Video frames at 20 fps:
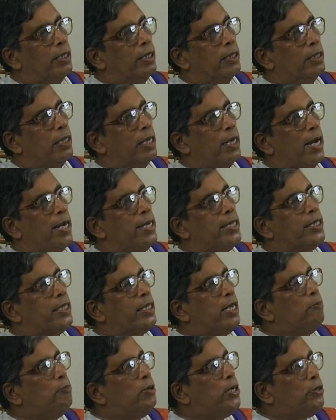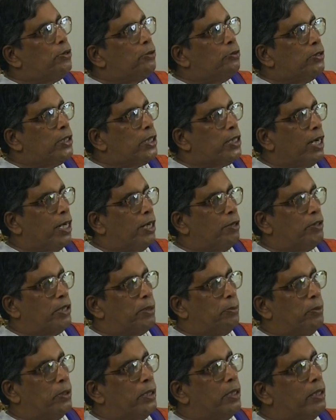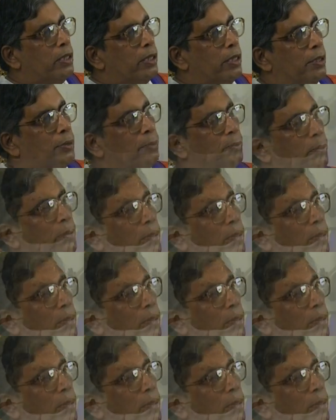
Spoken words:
the landscape into which I was born.